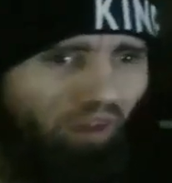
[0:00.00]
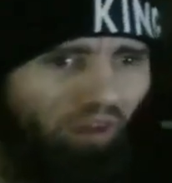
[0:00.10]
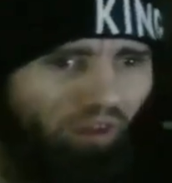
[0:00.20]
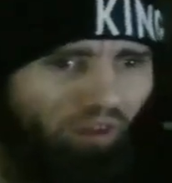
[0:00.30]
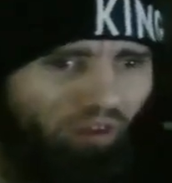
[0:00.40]

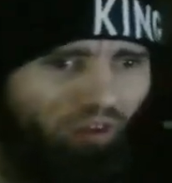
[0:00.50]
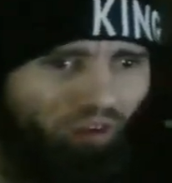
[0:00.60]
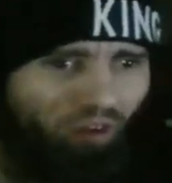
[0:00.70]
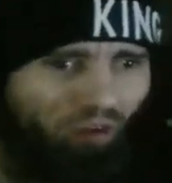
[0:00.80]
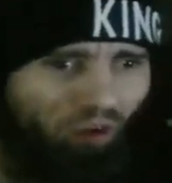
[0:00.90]

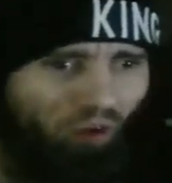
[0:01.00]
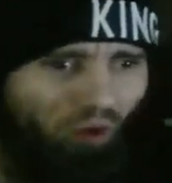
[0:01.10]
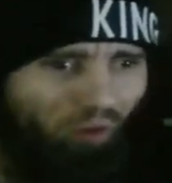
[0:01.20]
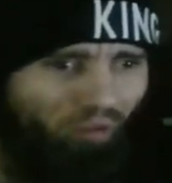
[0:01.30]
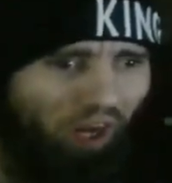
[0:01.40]
is
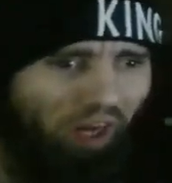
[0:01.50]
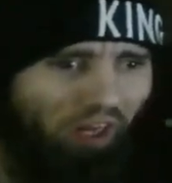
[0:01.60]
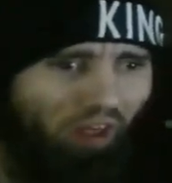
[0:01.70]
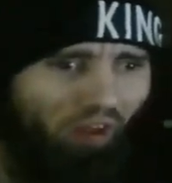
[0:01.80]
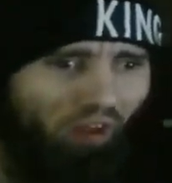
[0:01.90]

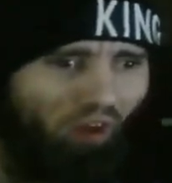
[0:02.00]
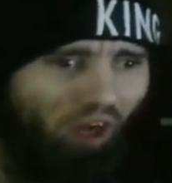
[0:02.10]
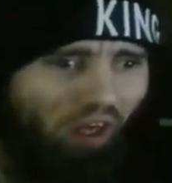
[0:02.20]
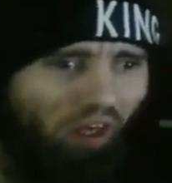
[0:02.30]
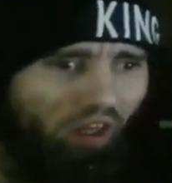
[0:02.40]
riding on the
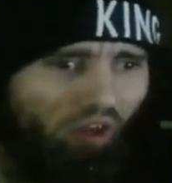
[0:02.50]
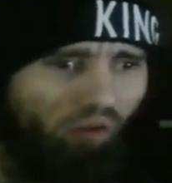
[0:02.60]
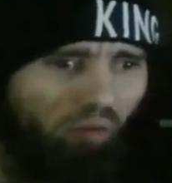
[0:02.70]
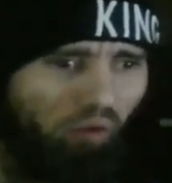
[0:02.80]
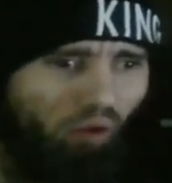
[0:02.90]
line at
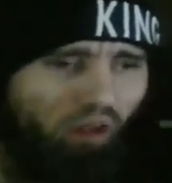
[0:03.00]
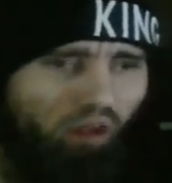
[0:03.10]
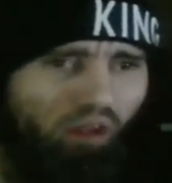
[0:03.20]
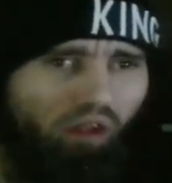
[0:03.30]
this point.